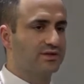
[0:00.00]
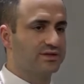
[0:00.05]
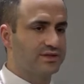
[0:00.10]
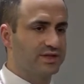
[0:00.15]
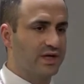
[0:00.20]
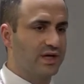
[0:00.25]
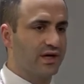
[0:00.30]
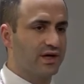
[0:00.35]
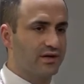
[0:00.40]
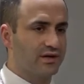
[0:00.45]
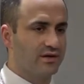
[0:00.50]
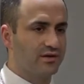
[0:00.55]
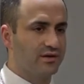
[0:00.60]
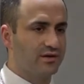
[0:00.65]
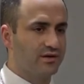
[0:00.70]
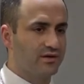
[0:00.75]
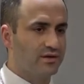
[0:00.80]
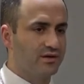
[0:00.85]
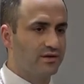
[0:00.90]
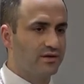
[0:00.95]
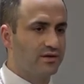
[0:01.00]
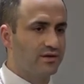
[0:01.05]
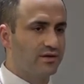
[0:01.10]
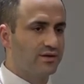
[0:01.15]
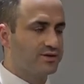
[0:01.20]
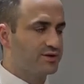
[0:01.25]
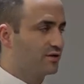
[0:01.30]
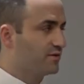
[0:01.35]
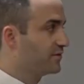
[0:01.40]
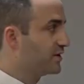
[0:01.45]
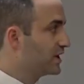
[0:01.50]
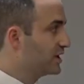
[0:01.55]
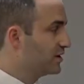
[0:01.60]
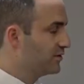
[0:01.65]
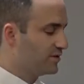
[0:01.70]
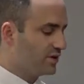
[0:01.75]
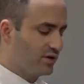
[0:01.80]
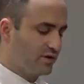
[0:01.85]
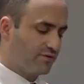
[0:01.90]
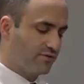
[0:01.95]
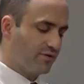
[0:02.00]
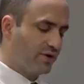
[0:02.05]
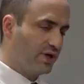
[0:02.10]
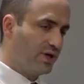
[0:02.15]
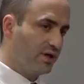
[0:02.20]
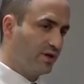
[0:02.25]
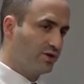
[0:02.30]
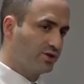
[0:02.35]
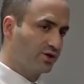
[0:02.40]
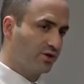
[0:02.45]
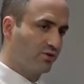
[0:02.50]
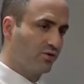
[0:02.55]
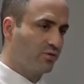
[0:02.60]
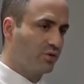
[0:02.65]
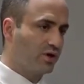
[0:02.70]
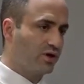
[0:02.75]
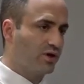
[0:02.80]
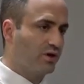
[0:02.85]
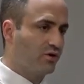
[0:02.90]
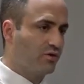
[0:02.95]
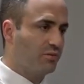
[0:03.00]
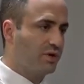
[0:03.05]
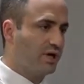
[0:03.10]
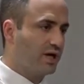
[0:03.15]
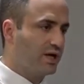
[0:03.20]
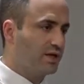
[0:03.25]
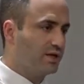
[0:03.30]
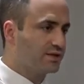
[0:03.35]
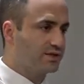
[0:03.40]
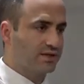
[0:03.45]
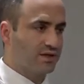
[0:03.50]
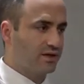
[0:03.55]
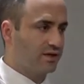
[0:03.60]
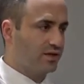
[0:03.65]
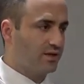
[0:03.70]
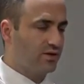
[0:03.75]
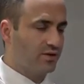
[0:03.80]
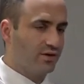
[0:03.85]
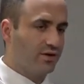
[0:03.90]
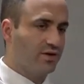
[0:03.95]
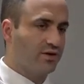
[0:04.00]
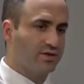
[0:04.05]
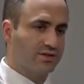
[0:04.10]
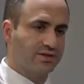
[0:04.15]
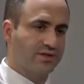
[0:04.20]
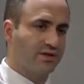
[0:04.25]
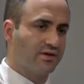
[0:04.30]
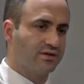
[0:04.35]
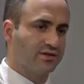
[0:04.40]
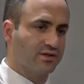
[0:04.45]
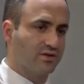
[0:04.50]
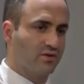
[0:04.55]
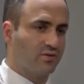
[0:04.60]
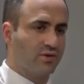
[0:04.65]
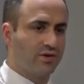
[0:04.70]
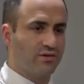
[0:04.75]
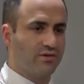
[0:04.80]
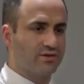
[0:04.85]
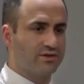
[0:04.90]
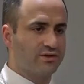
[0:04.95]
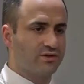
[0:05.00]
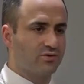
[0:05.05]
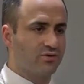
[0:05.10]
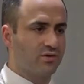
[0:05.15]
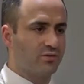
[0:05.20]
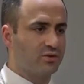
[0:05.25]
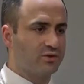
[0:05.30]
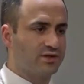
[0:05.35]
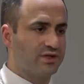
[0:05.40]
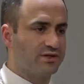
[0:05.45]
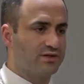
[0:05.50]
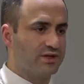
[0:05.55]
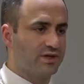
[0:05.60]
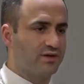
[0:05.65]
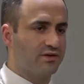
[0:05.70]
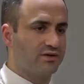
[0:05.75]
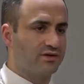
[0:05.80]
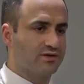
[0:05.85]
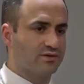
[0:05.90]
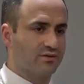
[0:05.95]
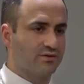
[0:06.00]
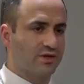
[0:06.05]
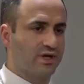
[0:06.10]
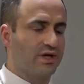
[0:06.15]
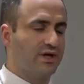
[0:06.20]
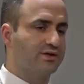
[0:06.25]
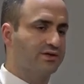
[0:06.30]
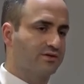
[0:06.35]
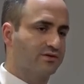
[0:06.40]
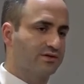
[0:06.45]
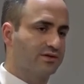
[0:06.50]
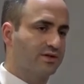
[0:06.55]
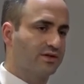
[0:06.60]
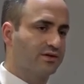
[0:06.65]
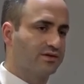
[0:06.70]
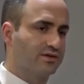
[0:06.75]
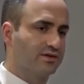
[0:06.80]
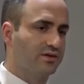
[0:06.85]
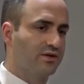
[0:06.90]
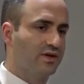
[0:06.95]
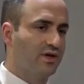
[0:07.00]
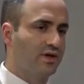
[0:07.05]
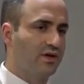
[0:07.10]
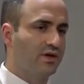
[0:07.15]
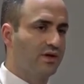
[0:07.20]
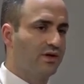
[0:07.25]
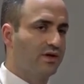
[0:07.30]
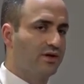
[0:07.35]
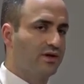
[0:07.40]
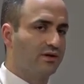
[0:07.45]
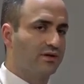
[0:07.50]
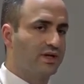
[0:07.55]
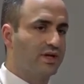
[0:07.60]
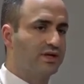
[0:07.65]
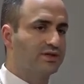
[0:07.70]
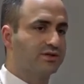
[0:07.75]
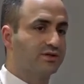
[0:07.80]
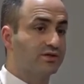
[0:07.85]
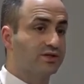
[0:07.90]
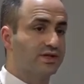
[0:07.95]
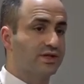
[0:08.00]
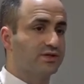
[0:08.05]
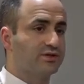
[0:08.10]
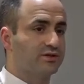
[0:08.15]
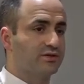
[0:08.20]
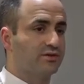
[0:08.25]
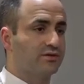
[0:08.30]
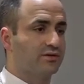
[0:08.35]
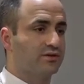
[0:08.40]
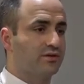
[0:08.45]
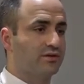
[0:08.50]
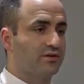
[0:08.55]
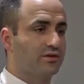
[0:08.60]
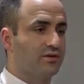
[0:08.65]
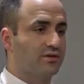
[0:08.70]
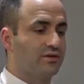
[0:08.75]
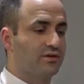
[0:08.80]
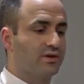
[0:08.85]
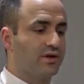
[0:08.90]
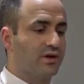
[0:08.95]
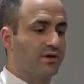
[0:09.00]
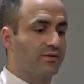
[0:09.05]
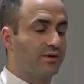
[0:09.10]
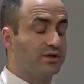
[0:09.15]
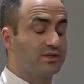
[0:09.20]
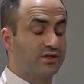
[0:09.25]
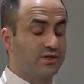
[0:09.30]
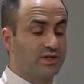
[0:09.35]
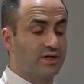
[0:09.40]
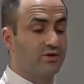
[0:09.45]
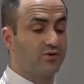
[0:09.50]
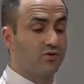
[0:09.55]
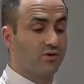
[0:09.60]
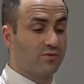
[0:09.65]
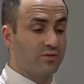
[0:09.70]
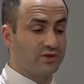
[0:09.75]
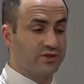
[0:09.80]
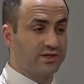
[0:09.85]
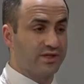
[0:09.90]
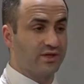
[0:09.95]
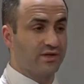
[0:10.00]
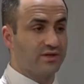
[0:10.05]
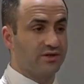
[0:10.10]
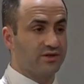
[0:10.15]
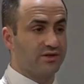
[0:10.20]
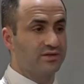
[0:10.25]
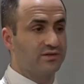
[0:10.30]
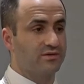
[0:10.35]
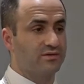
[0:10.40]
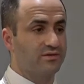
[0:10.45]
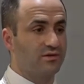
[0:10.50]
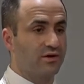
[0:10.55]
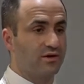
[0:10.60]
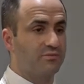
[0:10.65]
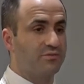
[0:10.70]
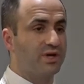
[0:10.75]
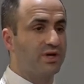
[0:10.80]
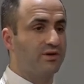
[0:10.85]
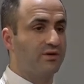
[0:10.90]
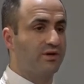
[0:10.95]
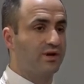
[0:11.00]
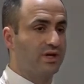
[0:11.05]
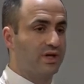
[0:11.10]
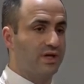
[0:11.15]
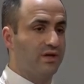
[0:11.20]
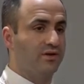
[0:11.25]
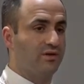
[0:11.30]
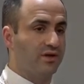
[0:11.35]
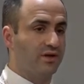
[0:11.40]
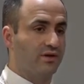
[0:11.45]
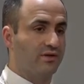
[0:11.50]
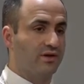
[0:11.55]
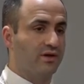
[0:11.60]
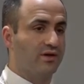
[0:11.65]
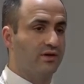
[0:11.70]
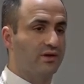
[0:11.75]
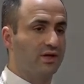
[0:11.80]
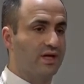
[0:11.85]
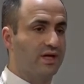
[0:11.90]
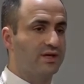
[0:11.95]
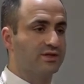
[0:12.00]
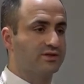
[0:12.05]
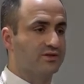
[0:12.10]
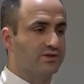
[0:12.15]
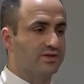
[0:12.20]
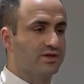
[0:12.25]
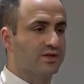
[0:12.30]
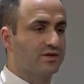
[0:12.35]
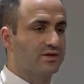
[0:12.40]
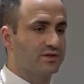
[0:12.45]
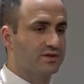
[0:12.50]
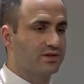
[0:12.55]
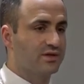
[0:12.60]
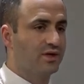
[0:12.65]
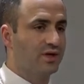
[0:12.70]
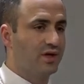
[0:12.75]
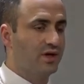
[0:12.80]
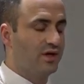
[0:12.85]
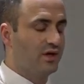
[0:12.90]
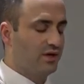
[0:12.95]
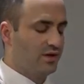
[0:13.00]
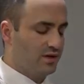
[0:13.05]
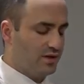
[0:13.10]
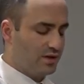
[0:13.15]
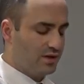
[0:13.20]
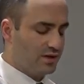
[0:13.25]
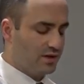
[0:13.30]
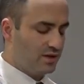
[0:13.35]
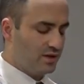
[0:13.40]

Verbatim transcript: then the cells die. Mm-hmm. So if I give enough radiation to a part of your body, it's going to kill all the cells there, whether it's normal cells or cancer cells. Now cancer cells are, uh, I should say normal cells are better at healing than cancer cells.